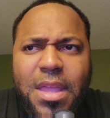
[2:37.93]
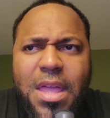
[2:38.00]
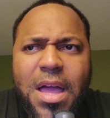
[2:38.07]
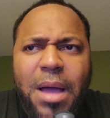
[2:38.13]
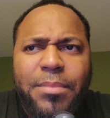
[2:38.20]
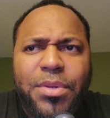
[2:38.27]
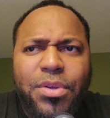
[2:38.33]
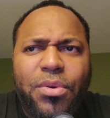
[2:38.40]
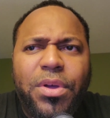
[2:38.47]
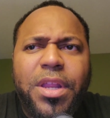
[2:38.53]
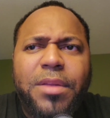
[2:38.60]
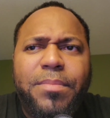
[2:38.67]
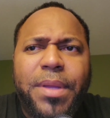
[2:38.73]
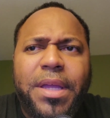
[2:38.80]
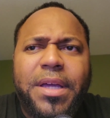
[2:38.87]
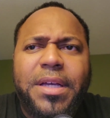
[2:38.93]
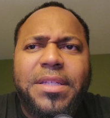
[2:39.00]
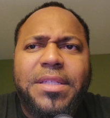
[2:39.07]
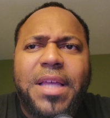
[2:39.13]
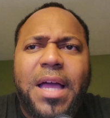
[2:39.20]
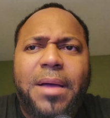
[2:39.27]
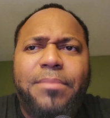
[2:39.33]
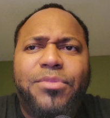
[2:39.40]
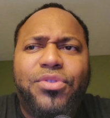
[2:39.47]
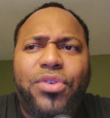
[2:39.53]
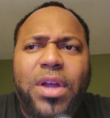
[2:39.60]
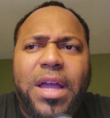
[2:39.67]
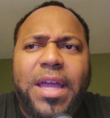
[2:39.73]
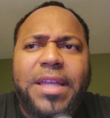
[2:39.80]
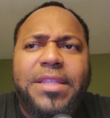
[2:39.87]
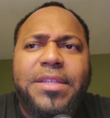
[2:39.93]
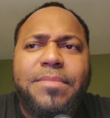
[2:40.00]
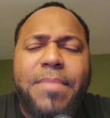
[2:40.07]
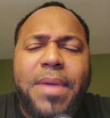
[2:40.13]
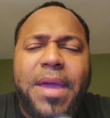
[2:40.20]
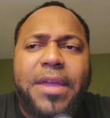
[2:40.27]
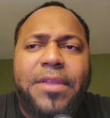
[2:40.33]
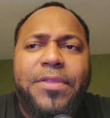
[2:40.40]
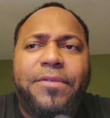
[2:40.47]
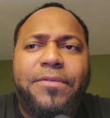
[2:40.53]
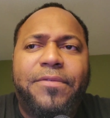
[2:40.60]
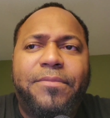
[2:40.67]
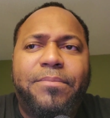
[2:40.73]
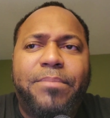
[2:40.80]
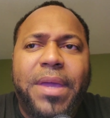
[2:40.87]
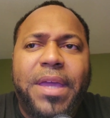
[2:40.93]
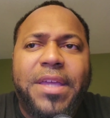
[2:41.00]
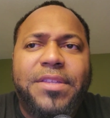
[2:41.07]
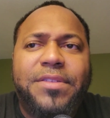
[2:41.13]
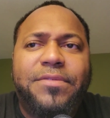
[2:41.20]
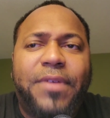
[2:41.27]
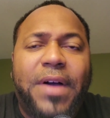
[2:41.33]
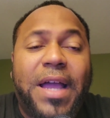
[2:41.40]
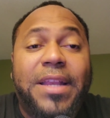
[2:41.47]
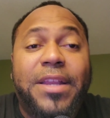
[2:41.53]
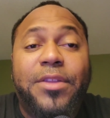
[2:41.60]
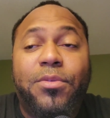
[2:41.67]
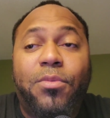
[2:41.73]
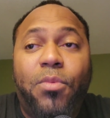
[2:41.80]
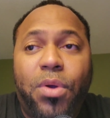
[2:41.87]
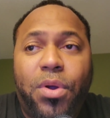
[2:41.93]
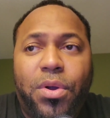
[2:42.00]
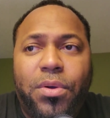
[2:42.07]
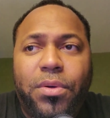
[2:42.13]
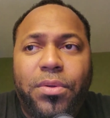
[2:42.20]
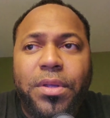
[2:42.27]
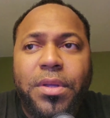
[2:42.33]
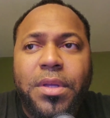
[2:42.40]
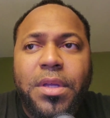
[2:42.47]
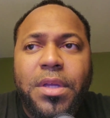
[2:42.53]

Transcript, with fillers: I'm doing it because I'm trying to make the f- biggest fight in the world.